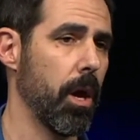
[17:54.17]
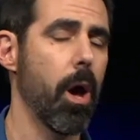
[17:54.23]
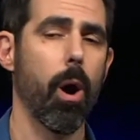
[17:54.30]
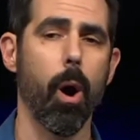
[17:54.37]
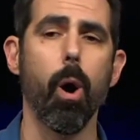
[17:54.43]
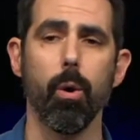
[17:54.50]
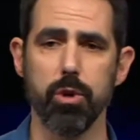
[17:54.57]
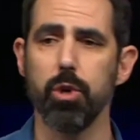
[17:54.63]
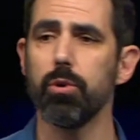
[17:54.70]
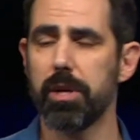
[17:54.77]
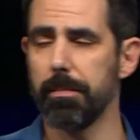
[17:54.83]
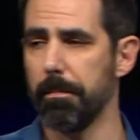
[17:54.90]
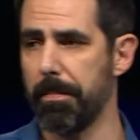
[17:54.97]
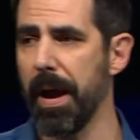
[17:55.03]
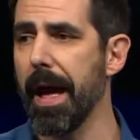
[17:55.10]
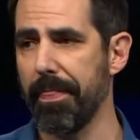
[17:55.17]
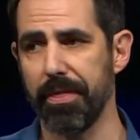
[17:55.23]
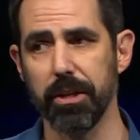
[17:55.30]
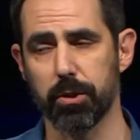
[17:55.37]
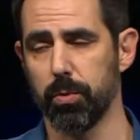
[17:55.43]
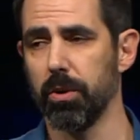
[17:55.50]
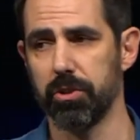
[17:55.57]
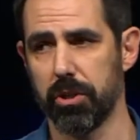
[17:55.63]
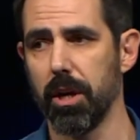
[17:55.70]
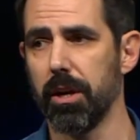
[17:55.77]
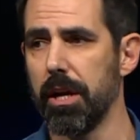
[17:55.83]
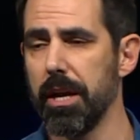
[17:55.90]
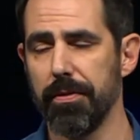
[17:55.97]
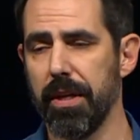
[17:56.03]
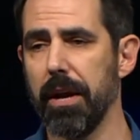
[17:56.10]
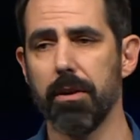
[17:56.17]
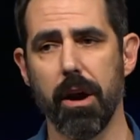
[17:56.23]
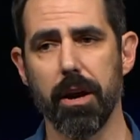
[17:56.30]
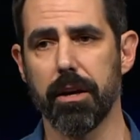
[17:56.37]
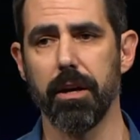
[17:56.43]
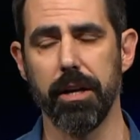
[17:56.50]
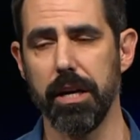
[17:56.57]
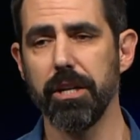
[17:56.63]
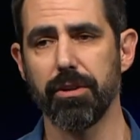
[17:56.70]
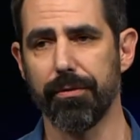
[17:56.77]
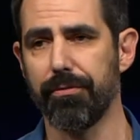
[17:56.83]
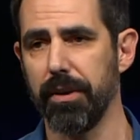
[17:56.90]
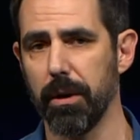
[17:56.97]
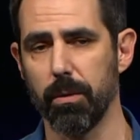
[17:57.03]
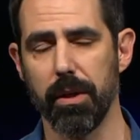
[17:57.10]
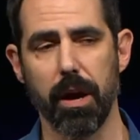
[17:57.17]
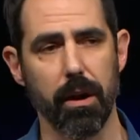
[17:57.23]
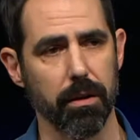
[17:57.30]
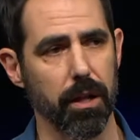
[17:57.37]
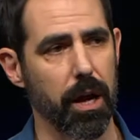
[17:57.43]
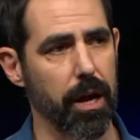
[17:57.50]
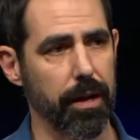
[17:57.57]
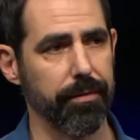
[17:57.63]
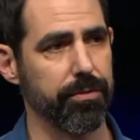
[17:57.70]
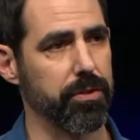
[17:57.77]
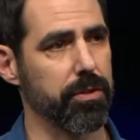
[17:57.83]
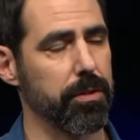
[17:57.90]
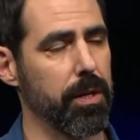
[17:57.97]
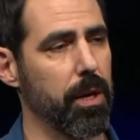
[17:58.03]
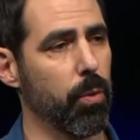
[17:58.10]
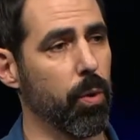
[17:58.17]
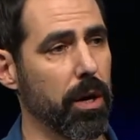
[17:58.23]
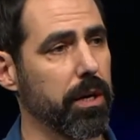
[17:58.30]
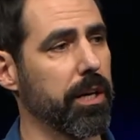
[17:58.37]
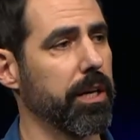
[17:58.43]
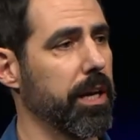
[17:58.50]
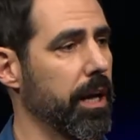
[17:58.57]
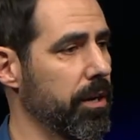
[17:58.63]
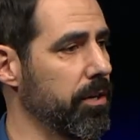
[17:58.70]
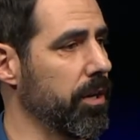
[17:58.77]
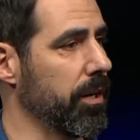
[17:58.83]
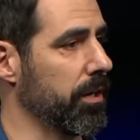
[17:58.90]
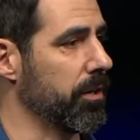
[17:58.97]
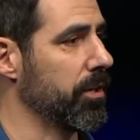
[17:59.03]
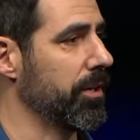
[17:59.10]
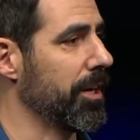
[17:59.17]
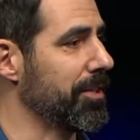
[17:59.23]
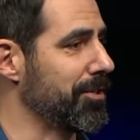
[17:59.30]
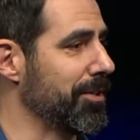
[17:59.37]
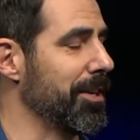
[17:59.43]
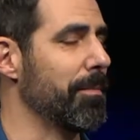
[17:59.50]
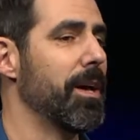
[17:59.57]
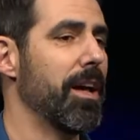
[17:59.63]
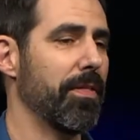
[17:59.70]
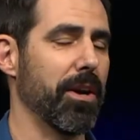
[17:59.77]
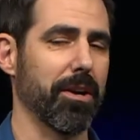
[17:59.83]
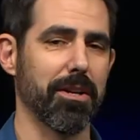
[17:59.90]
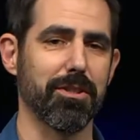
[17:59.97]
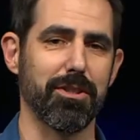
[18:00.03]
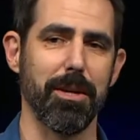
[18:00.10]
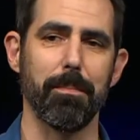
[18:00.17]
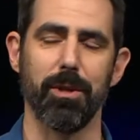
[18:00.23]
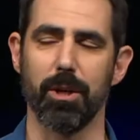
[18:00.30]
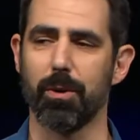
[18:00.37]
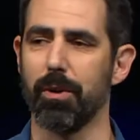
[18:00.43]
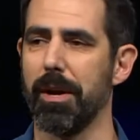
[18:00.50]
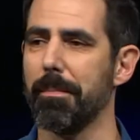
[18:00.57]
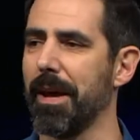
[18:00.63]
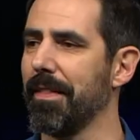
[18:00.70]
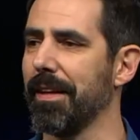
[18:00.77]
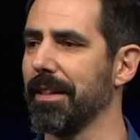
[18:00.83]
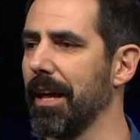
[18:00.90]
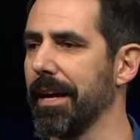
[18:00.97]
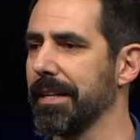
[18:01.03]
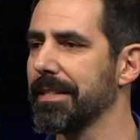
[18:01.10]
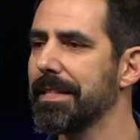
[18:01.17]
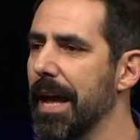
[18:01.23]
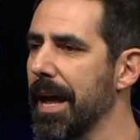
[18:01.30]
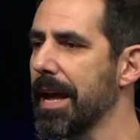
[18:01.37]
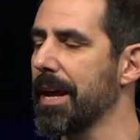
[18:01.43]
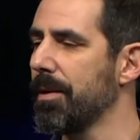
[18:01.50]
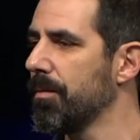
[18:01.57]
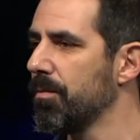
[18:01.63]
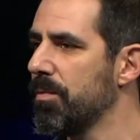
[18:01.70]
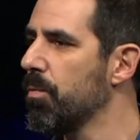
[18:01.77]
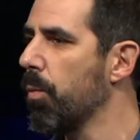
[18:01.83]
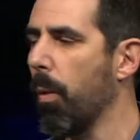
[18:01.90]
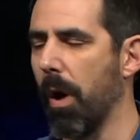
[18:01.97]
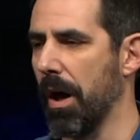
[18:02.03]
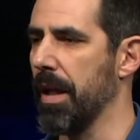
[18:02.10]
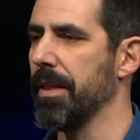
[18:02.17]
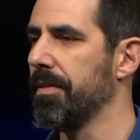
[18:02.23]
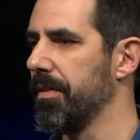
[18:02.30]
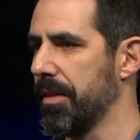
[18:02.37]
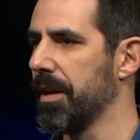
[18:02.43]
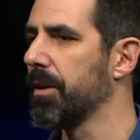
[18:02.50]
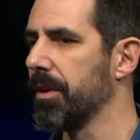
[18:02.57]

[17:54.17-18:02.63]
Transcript: Oh, you can bet this one's going to they're not going to interfere with our lives. We're going to get a good night's sleep. They're going to sleep in the crib and then like day 1 they're